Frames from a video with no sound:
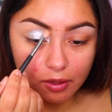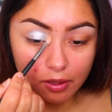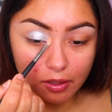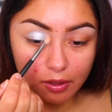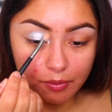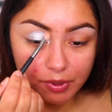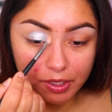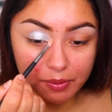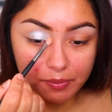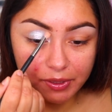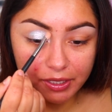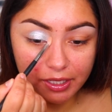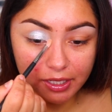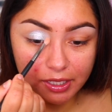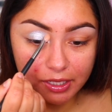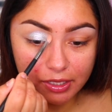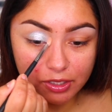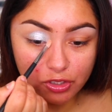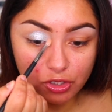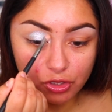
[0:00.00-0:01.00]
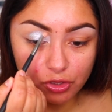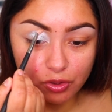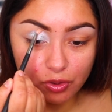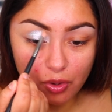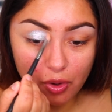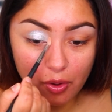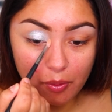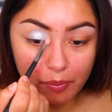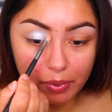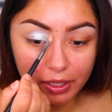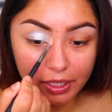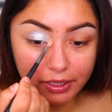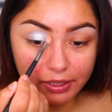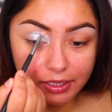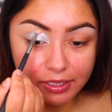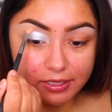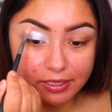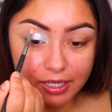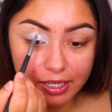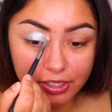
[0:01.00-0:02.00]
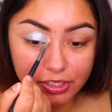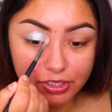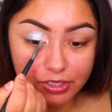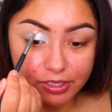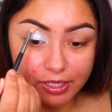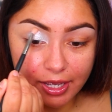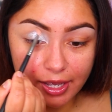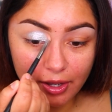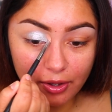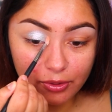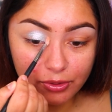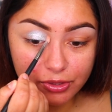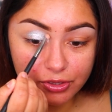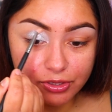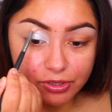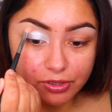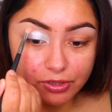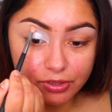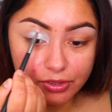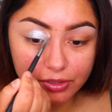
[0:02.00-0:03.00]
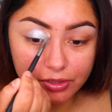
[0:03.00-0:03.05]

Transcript: I'm going to begin to blend these edges out.